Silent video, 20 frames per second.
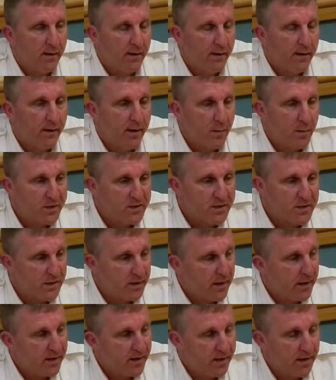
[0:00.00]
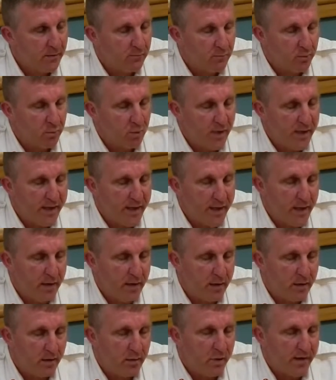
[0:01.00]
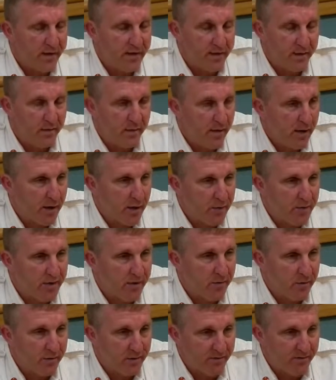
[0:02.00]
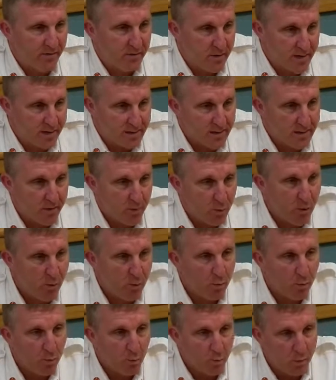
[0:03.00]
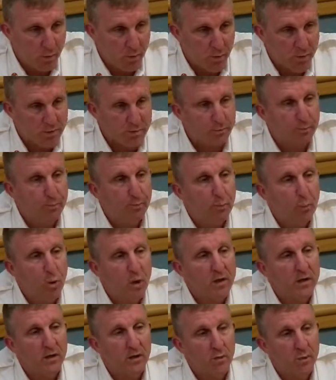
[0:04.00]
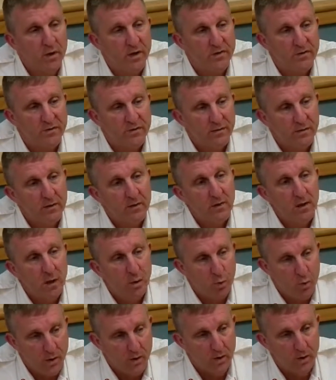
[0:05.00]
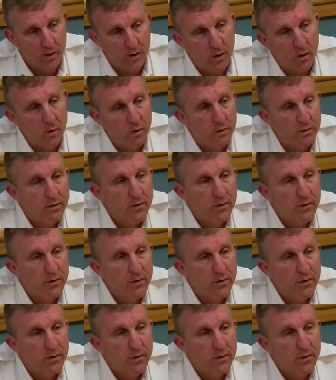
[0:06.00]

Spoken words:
because I think right now the criteria out there are even less than what we were working with a week ago